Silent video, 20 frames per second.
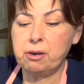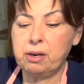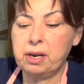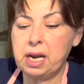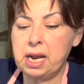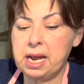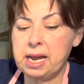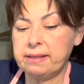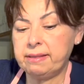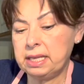
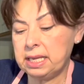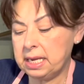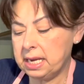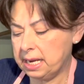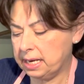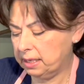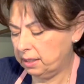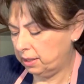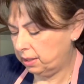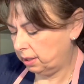at the
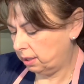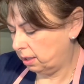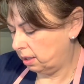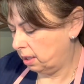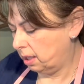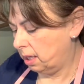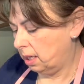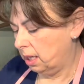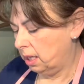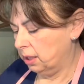end.
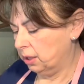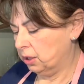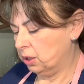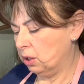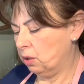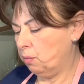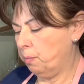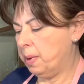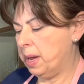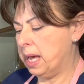
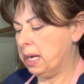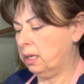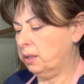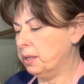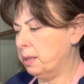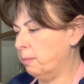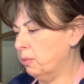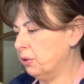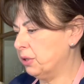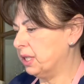So petal
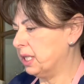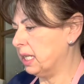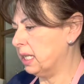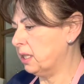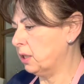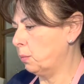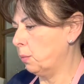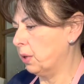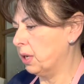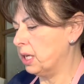number
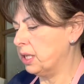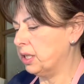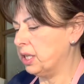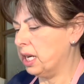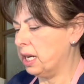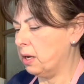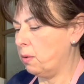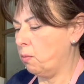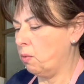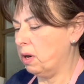6, we're going to
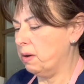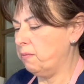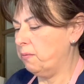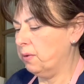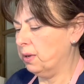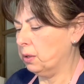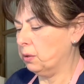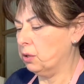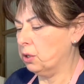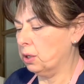take 1
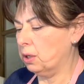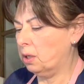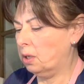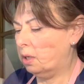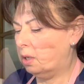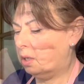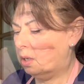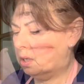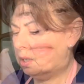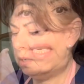filter,
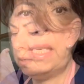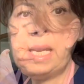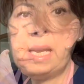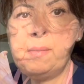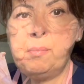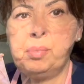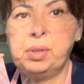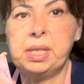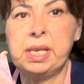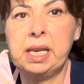get the
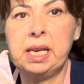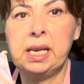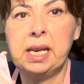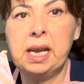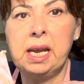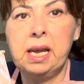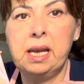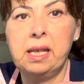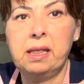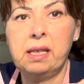template
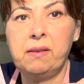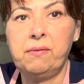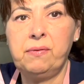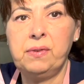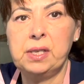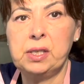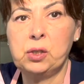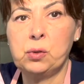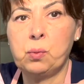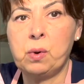that
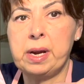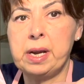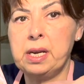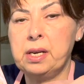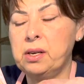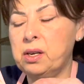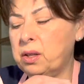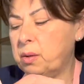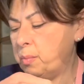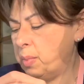fits right
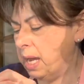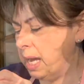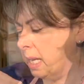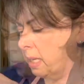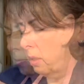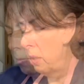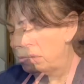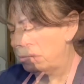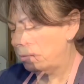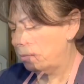into the
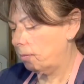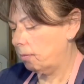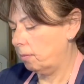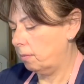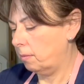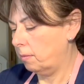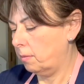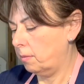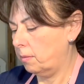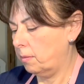petal.
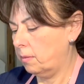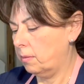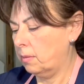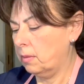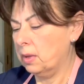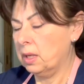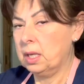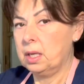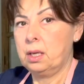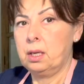
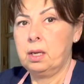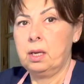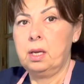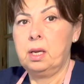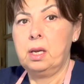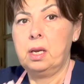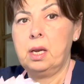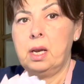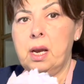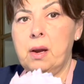
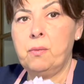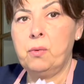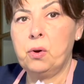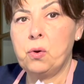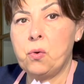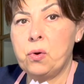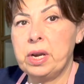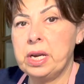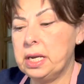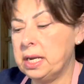And we're
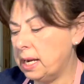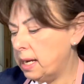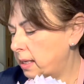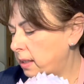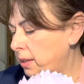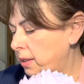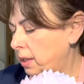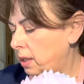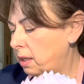going to get